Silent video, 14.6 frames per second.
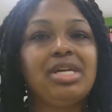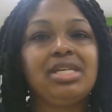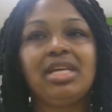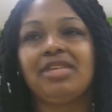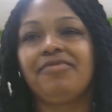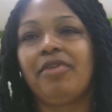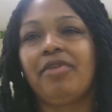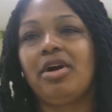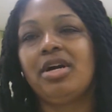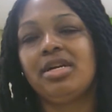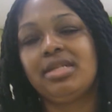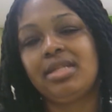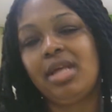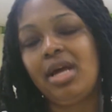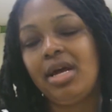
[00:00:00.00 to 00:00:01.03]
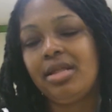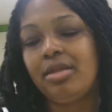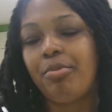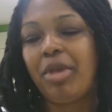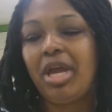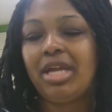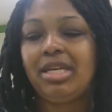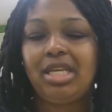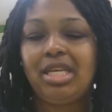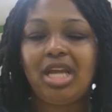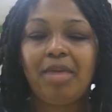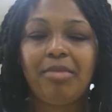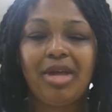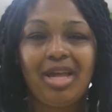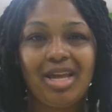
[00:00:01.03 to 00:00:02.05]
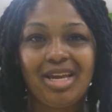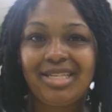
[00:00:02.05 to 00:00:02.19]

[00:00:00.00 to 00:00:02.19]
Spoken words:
as far as the pandemic,